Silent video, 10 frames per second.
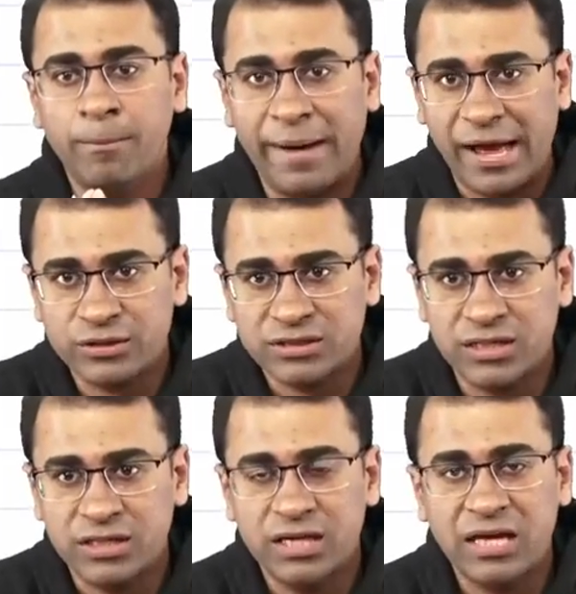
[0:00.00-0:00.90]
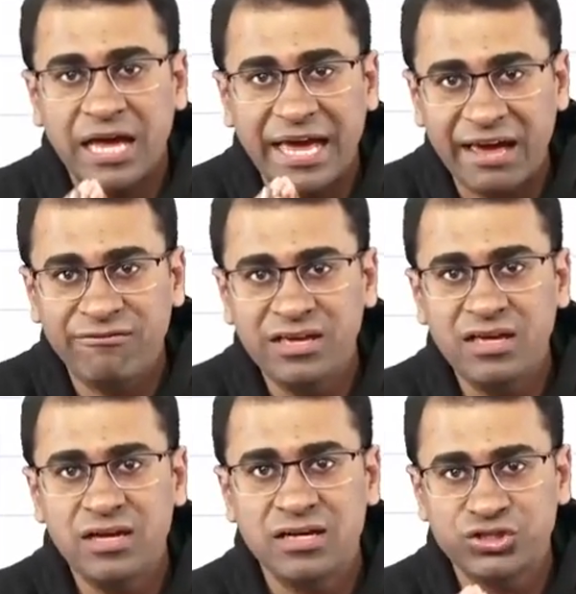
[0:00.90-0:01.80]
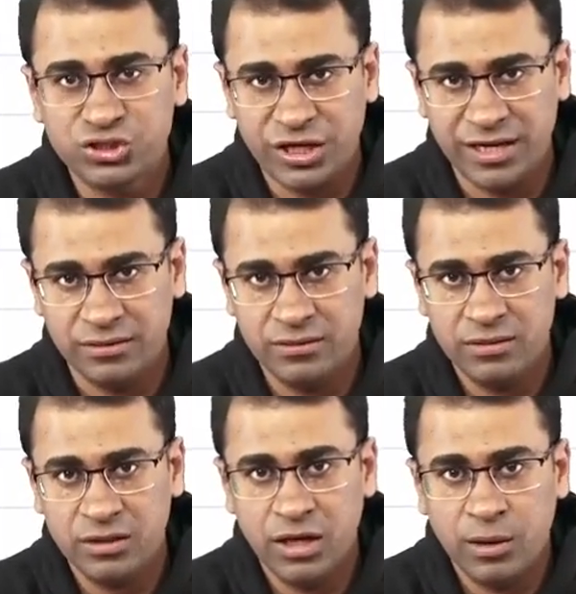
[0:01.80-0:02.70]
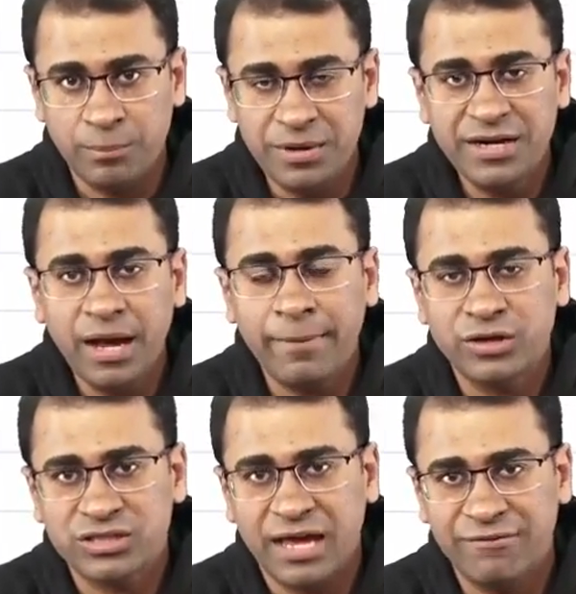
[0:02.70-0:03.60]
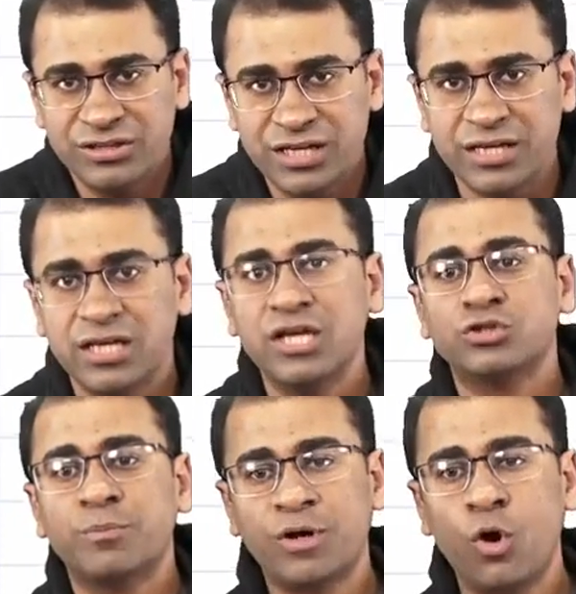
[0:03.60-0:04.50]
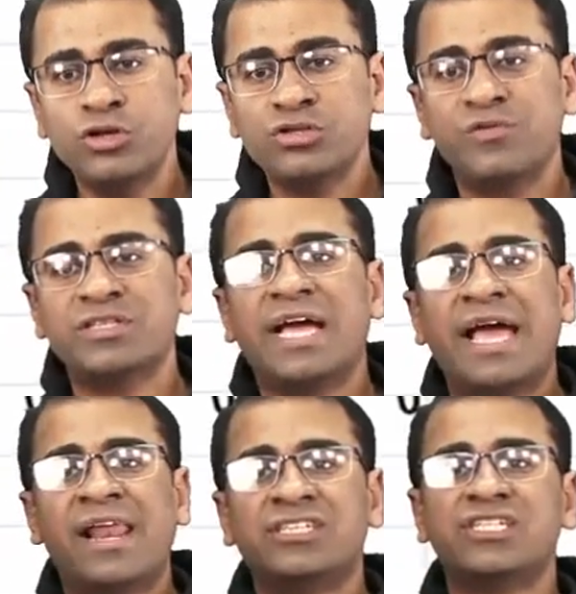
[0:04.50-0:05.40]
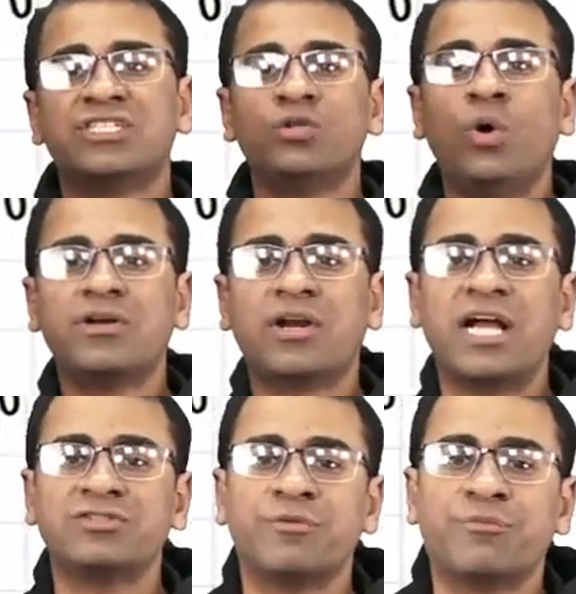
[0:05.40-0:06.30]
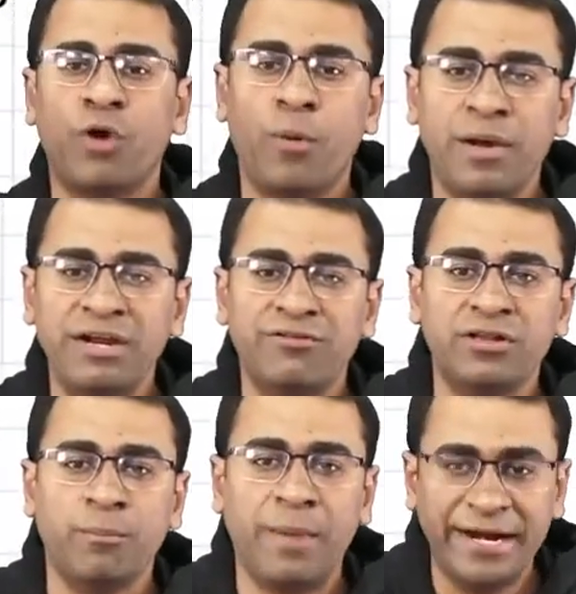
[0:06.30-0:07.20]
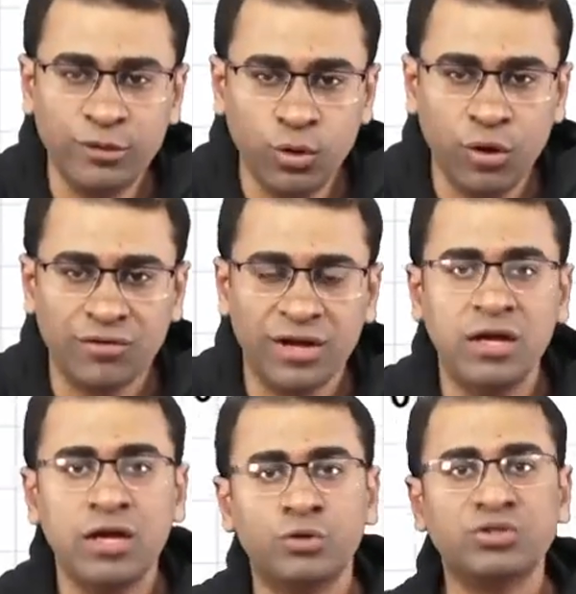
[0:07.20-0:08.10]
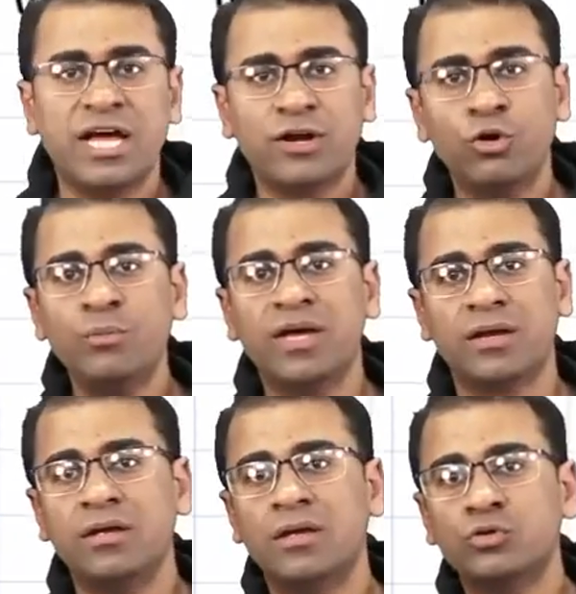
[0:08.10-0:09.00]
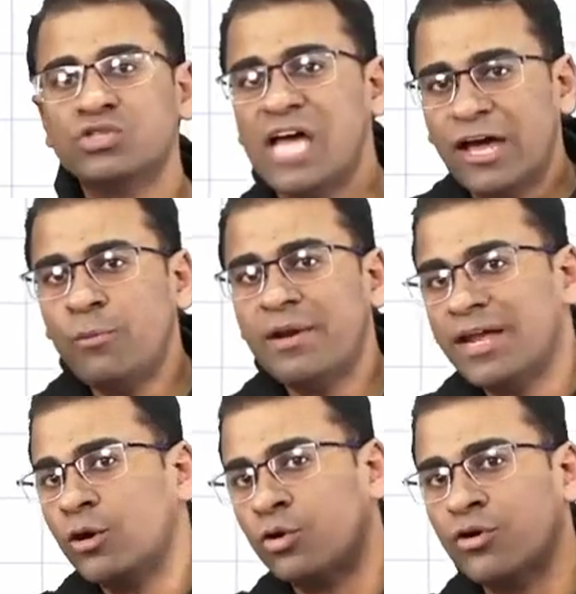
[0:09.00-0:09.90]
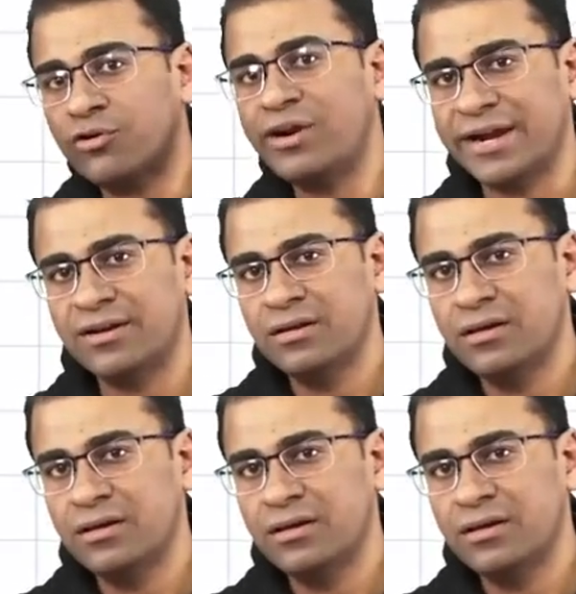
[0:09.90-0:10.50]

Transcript: myosin heavy chain, beta myosin heavy chain. So, because of which the energy is not transferred properly from the mitochondria to sarcomere. So, sarcomere cannot contract.